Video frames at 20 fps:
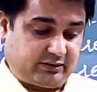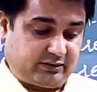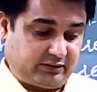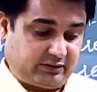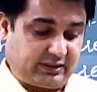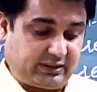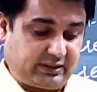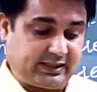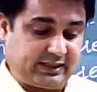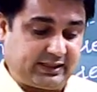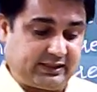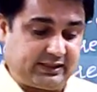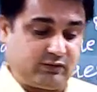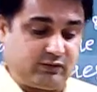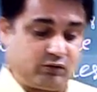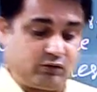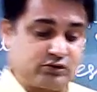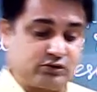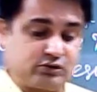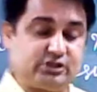the
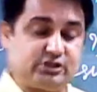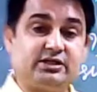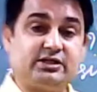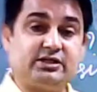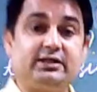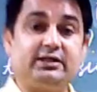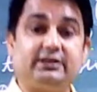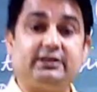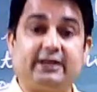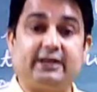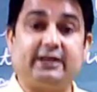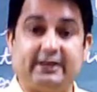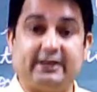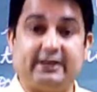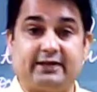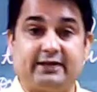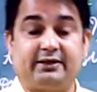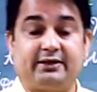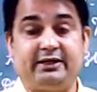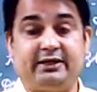oxygen in the
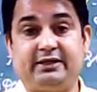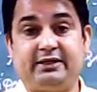air